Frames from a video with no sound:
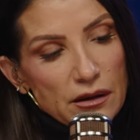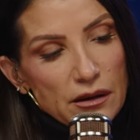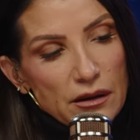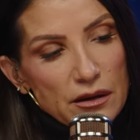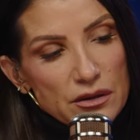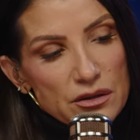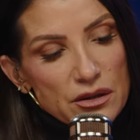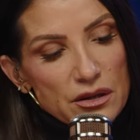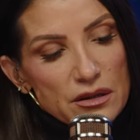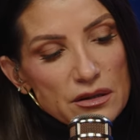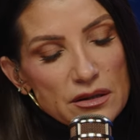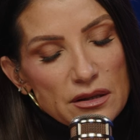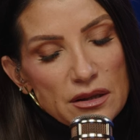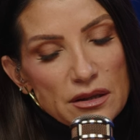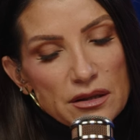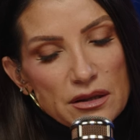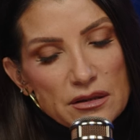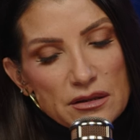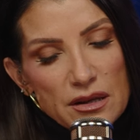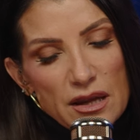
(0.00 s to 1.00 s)
So there's a
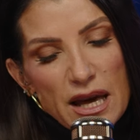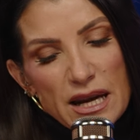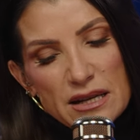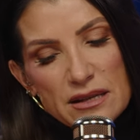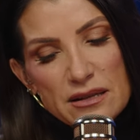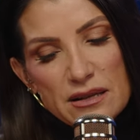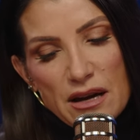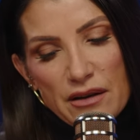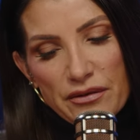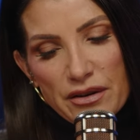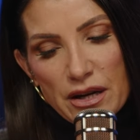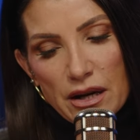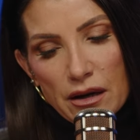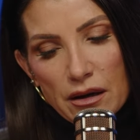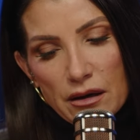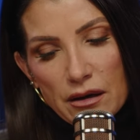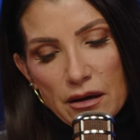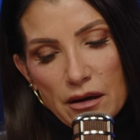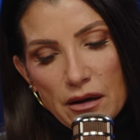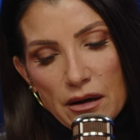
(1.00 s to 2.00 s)
lot, there's a lot of stuff
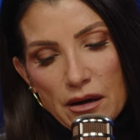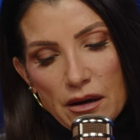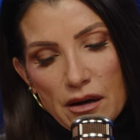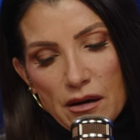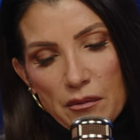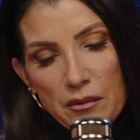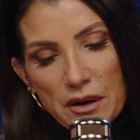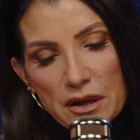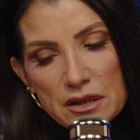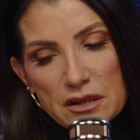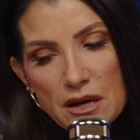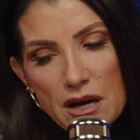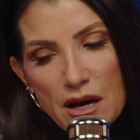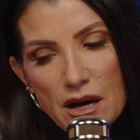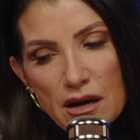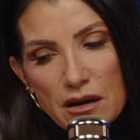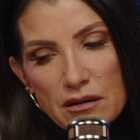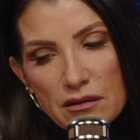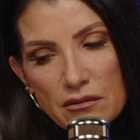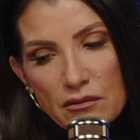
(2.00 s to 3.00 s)
here. But
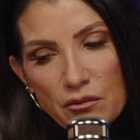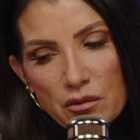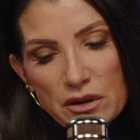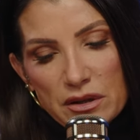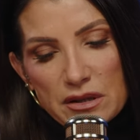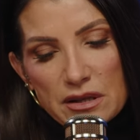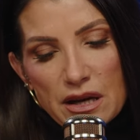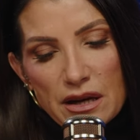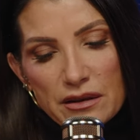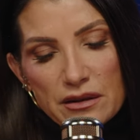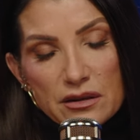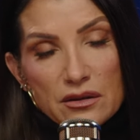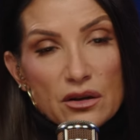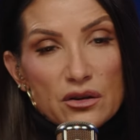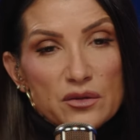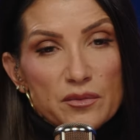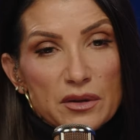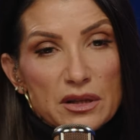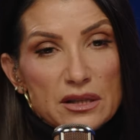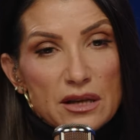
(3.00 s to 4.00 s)
uh, we'll see how this
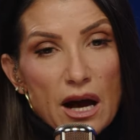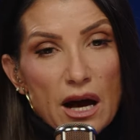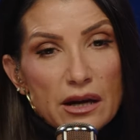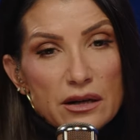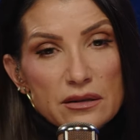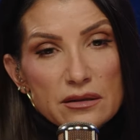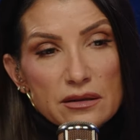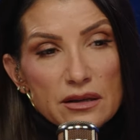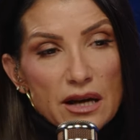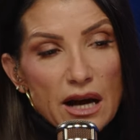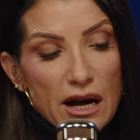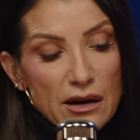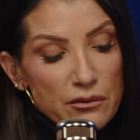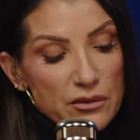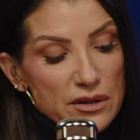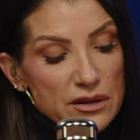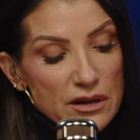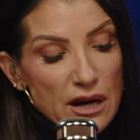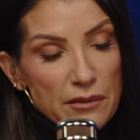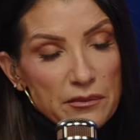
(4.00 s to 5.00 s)
goes because honestly, I
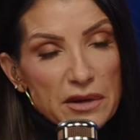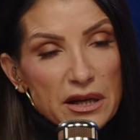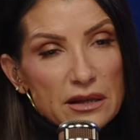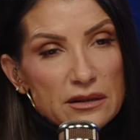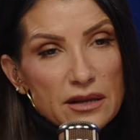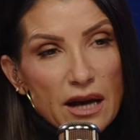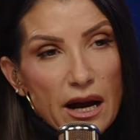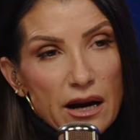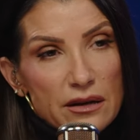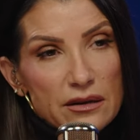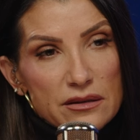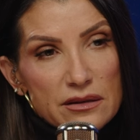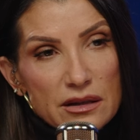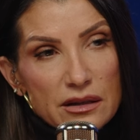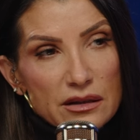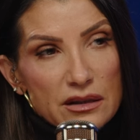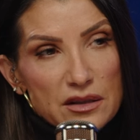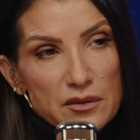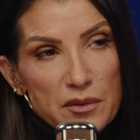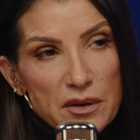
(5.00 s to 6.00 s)
was I'm getting tired of
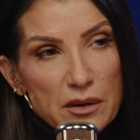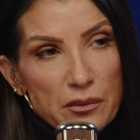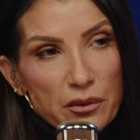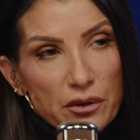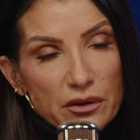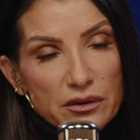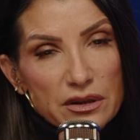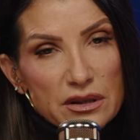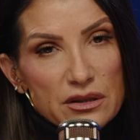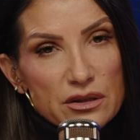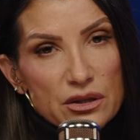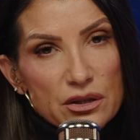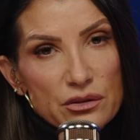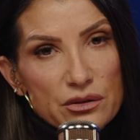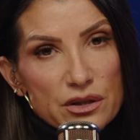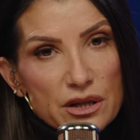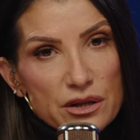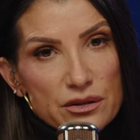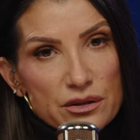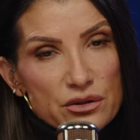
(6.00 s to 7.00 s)
seeing these people, these two
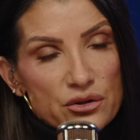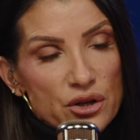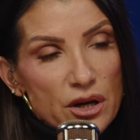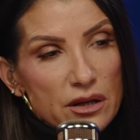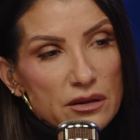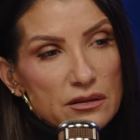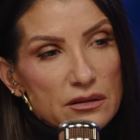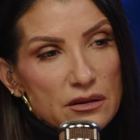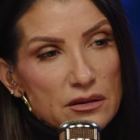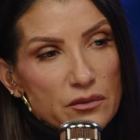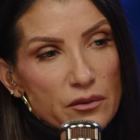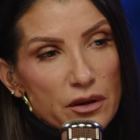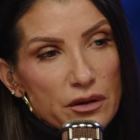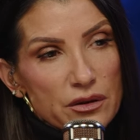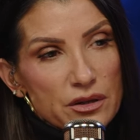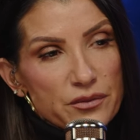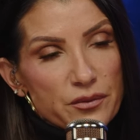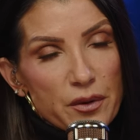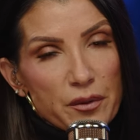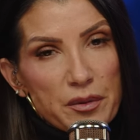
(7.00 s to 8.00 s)
tiers of justice, whether
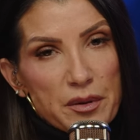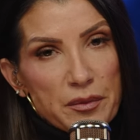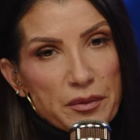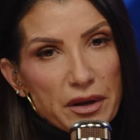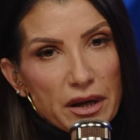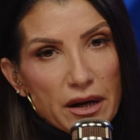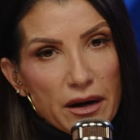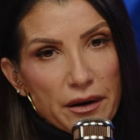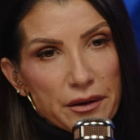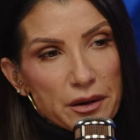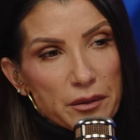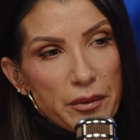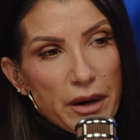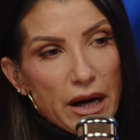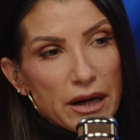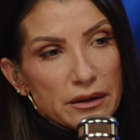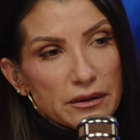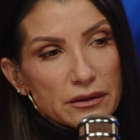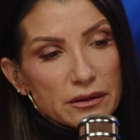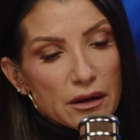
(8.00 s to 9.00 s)
it's for people like Hunter
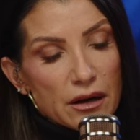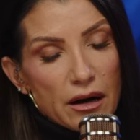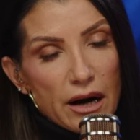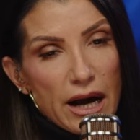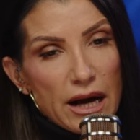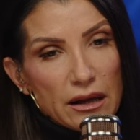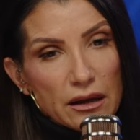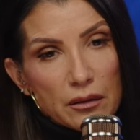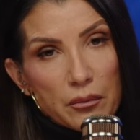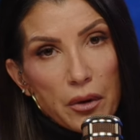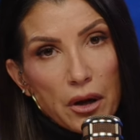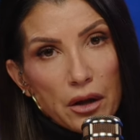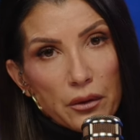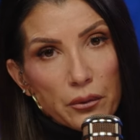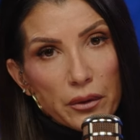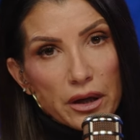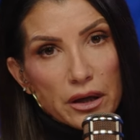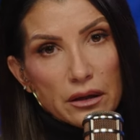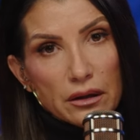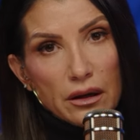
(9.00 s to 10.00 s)
Biden or Alec
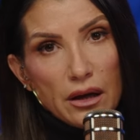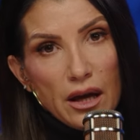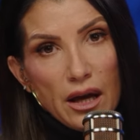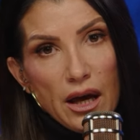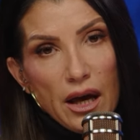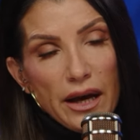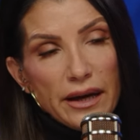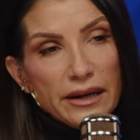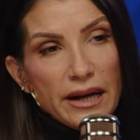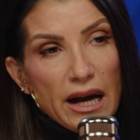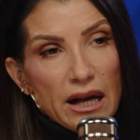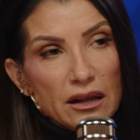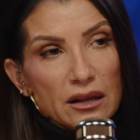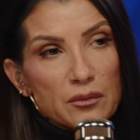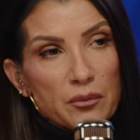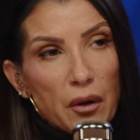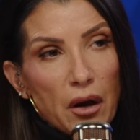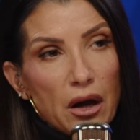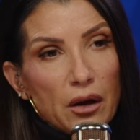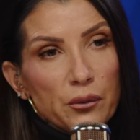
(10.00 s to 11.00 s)
Baldwin. And
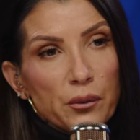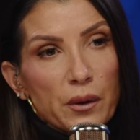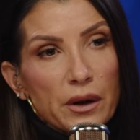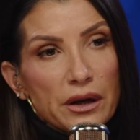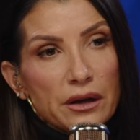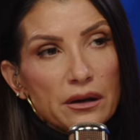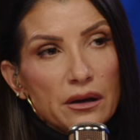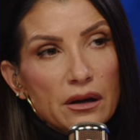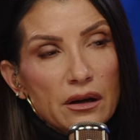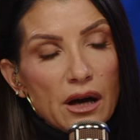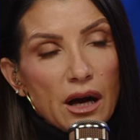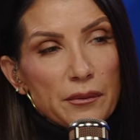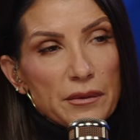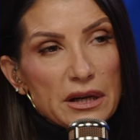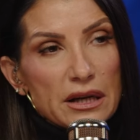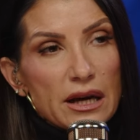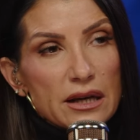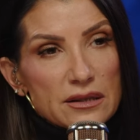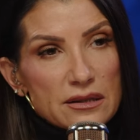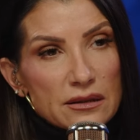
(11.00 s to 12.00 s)
Alec Baldwin, I
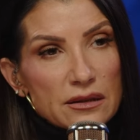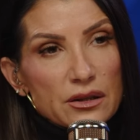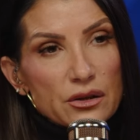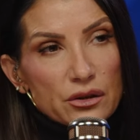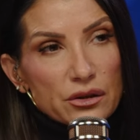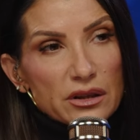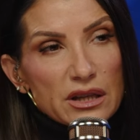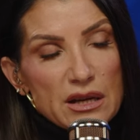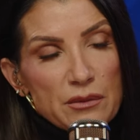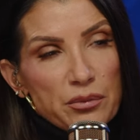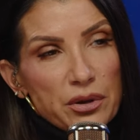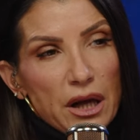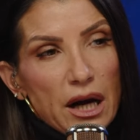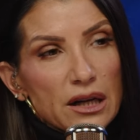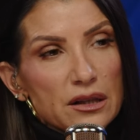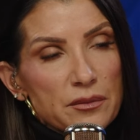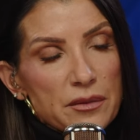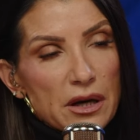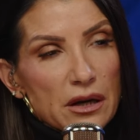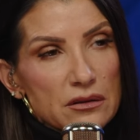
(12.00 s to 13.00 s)
mean, has literally he
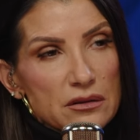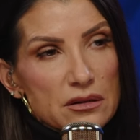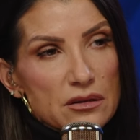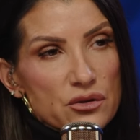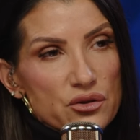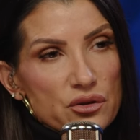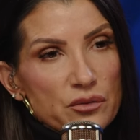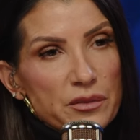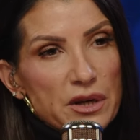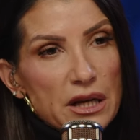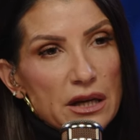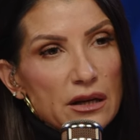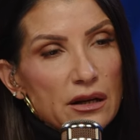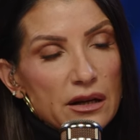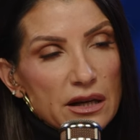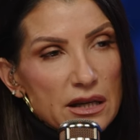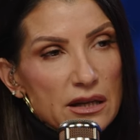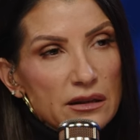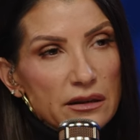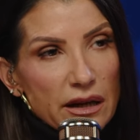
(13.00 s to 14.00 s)
blocked me on social media.
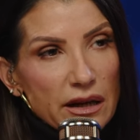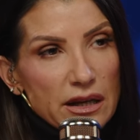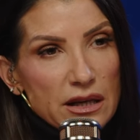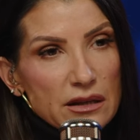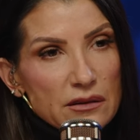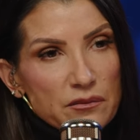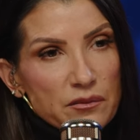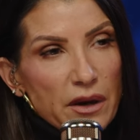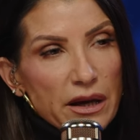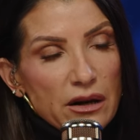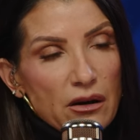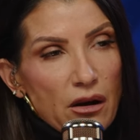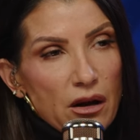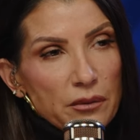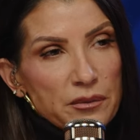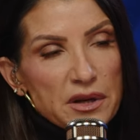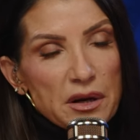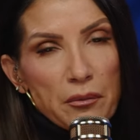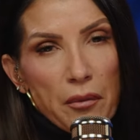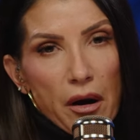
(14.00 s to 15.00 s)
He he like
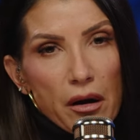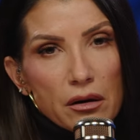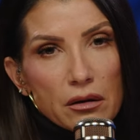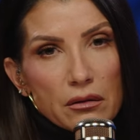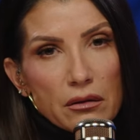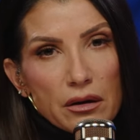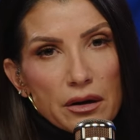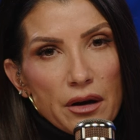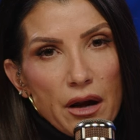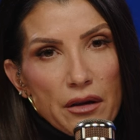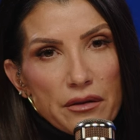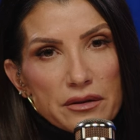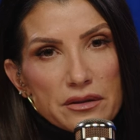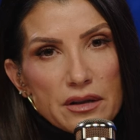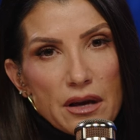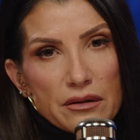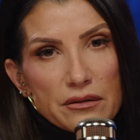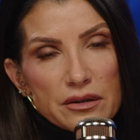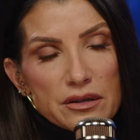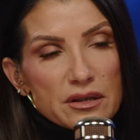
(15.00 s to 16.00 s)
called me a murderer and all this
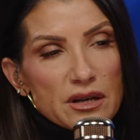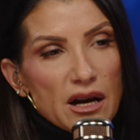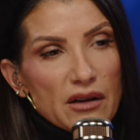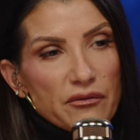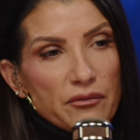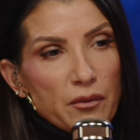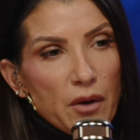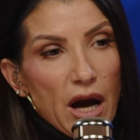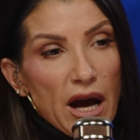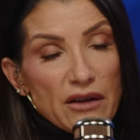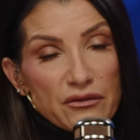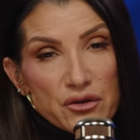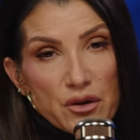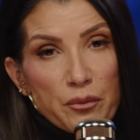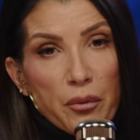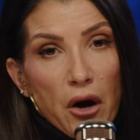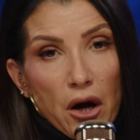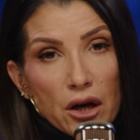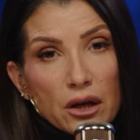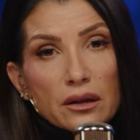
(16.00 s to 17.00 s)
other stuff after
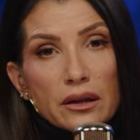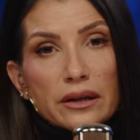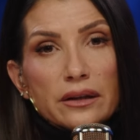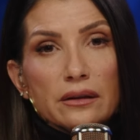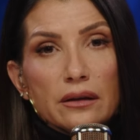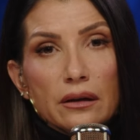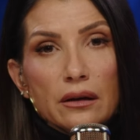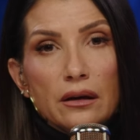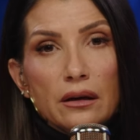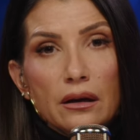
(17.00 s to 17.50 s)
Parkland.